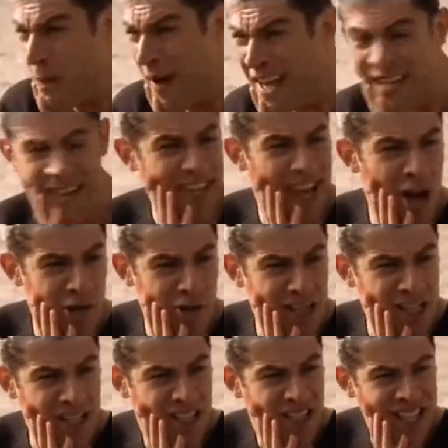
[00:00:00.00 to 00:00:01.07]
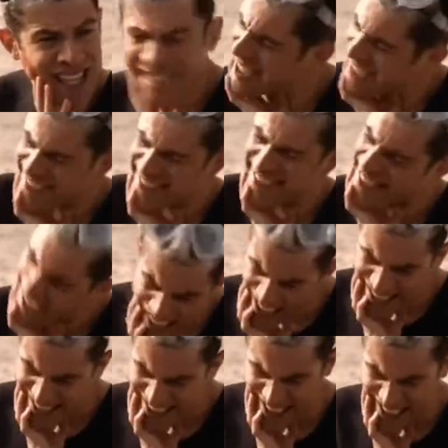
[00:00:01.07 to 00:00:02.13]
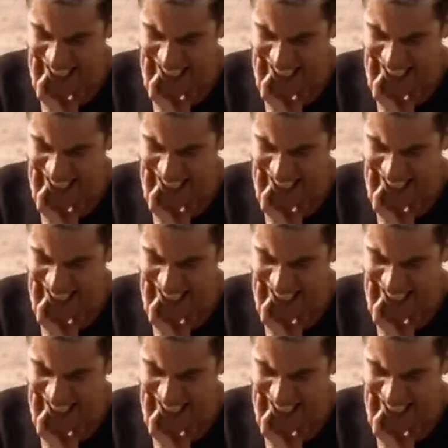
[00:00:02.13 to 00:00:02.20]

peed in the ocean? You look disgusting!